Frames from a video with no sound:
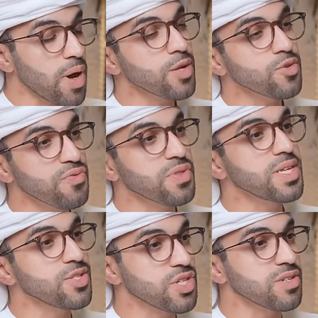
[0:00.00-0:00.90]
part of
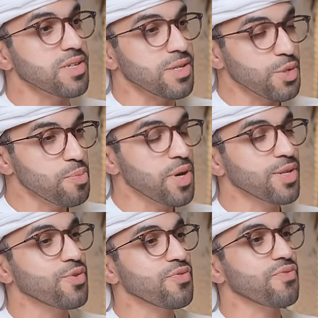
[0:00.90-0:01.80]
the journey, you know,
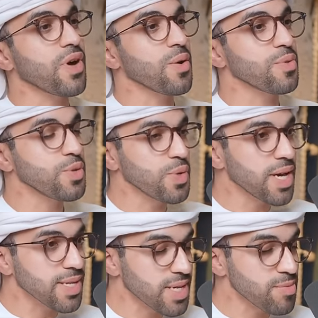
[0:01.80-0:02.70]
part of how the U
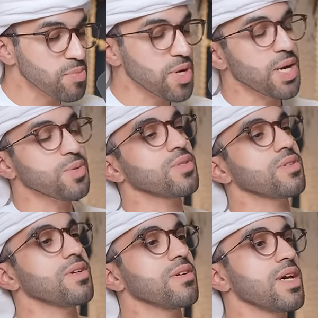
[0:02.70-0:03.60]
A E has come
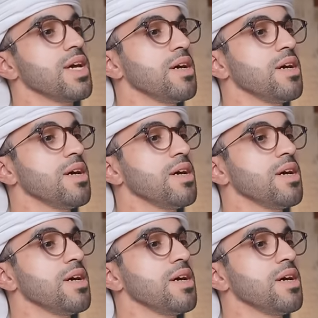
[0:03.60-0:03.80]
about, uh,